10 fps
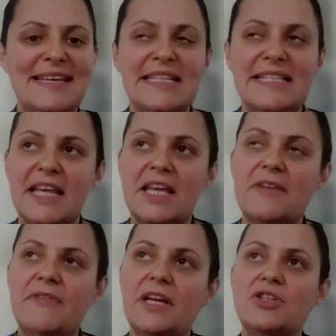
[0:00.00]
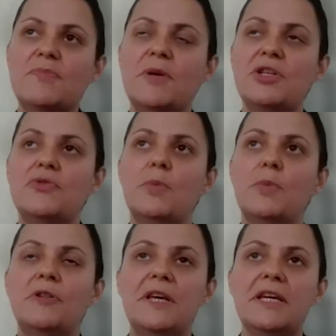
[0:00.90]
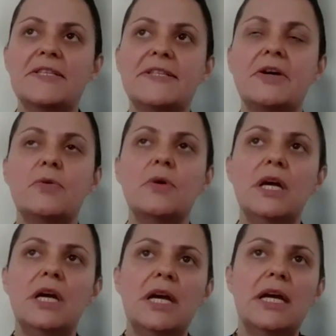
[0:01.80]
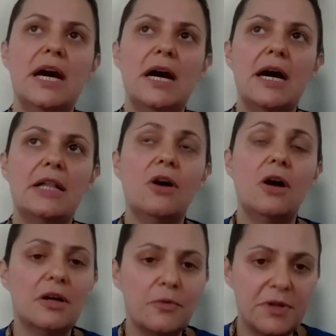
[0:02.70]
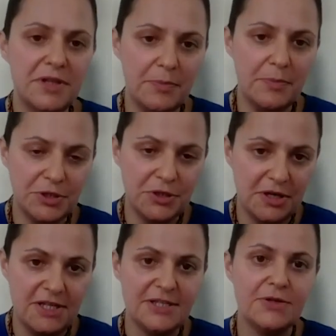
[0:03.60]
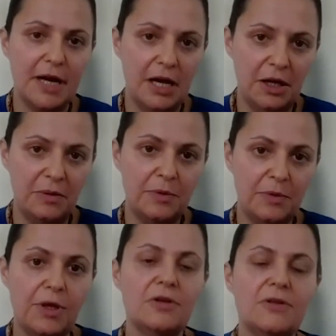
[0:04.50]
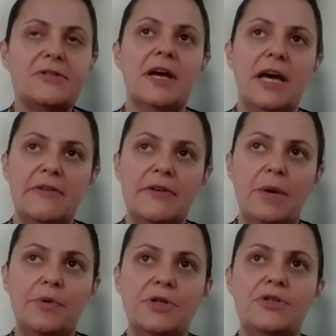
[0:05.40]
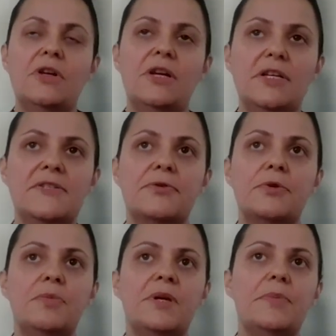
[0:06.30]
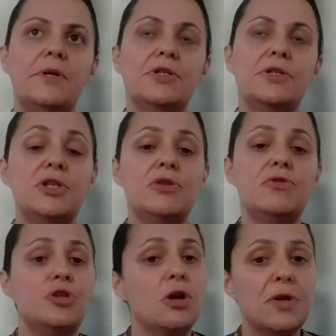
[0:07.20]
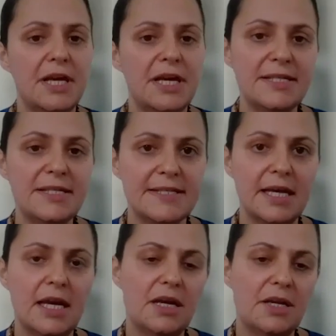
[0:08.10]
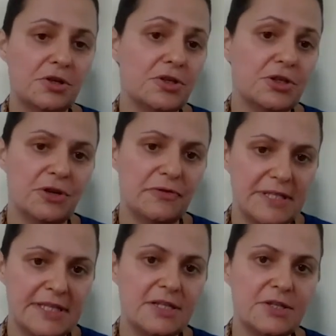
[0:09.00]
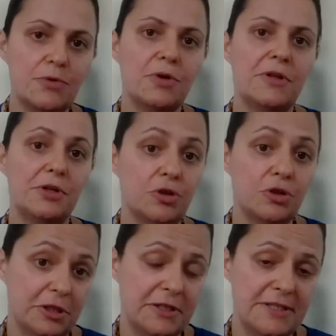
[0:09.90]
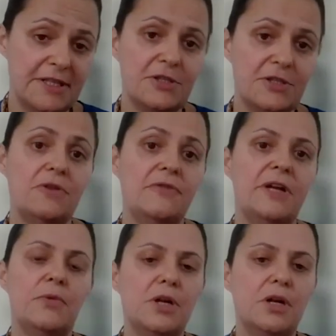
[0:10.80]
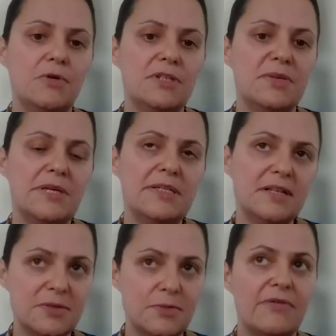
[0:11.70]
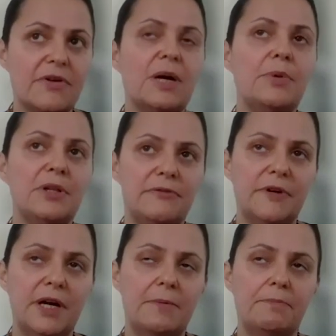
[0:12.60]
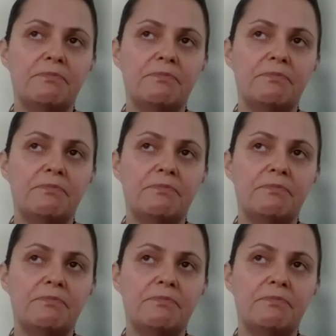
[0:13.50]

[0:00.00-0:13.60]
yes, if I can just mention one more thing. So along with the opportunities to help, we also have opportunities for people to showcase their services or their goods. So if anyone owns a business, we have a couple of